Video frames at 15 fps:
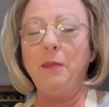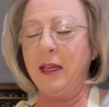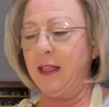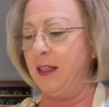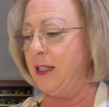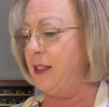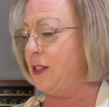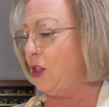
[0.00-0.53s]
me
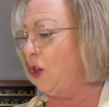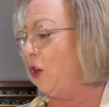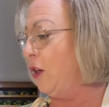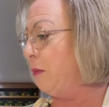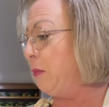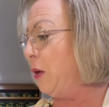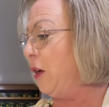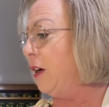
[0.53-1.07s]
this
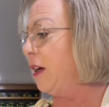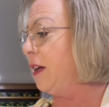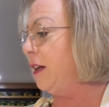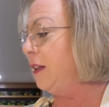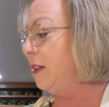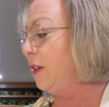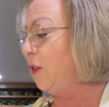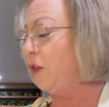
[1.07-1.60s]
cookbook
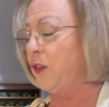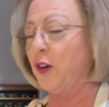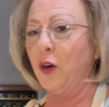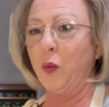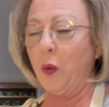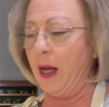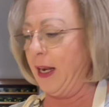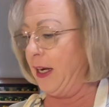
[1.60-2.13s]
for
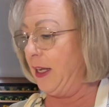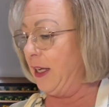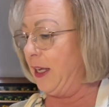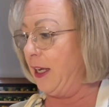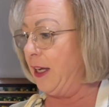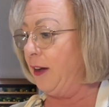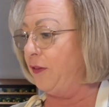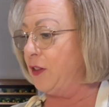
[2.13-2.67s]
a wedding
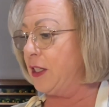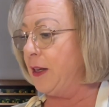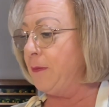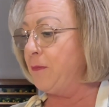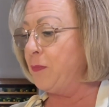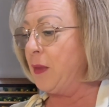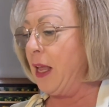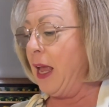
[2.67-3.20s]
gift.
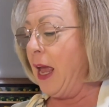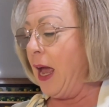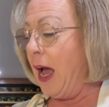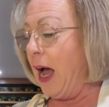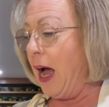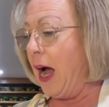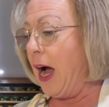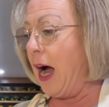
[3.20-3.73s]

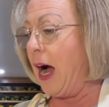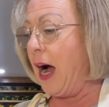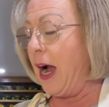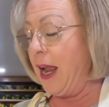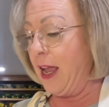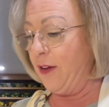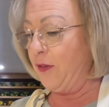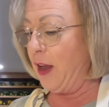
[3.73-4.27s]

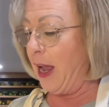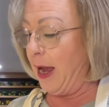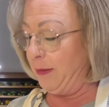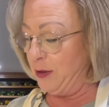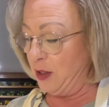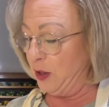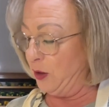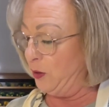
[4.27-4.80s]
I have
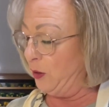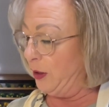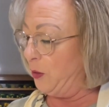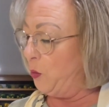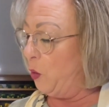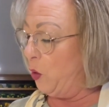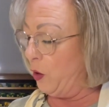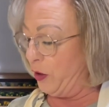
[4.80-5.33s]
absolutely
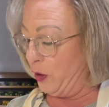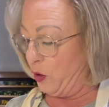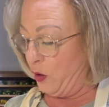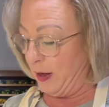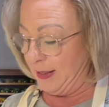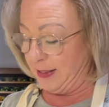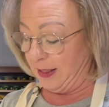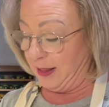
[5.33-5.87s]
wore the
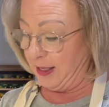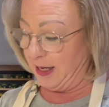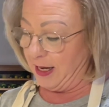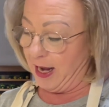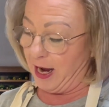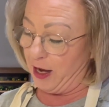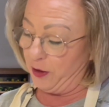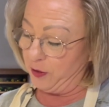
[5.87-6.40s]
crazy
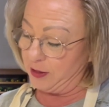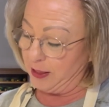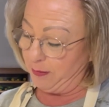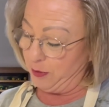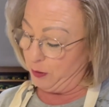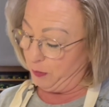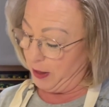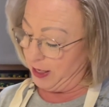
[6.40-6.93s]
thing out. Some
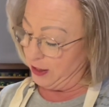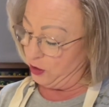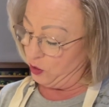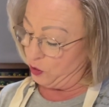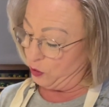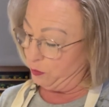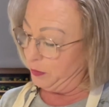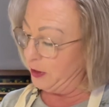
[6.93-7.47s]
of the
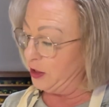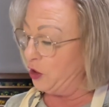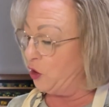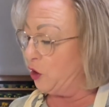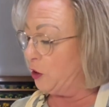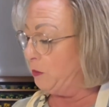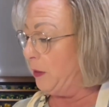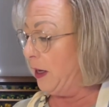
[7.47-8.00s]
pages are
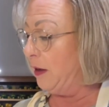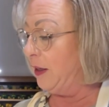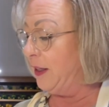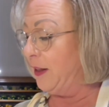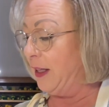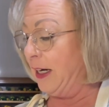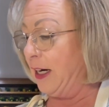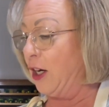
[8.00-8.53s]
just barely
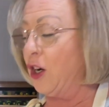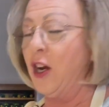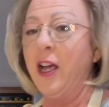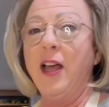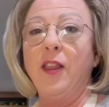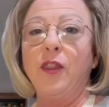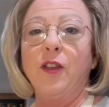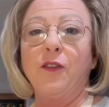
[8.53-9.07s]
there.
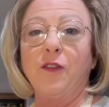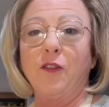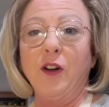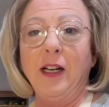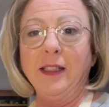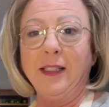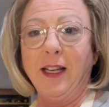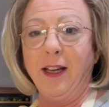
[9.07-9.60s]
The
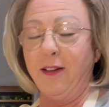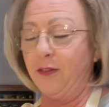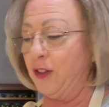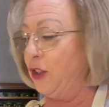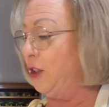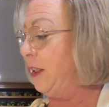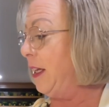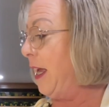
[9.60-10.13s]
front
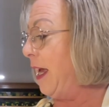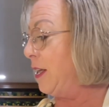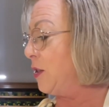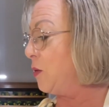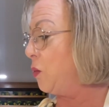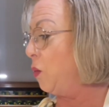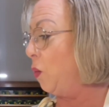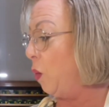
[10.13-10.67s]
cover
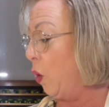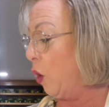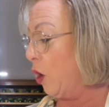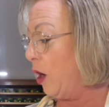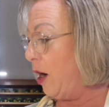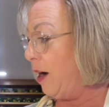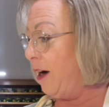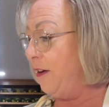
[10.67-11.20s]
has wore
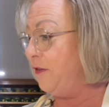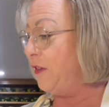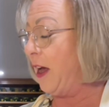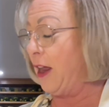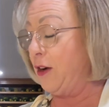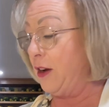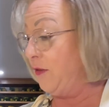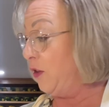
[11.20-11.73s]
off.
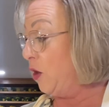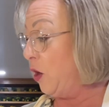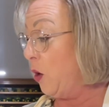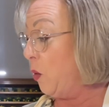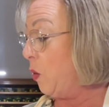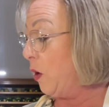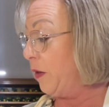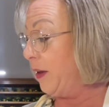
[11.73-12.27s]
I don't even
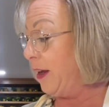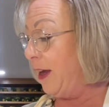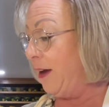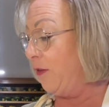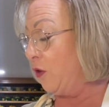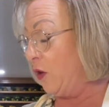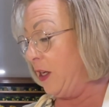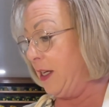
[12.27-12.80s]
know where the
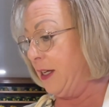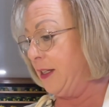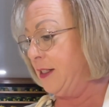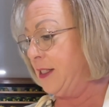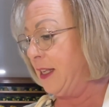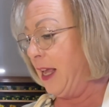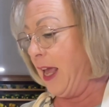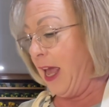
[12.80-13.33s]
cover is.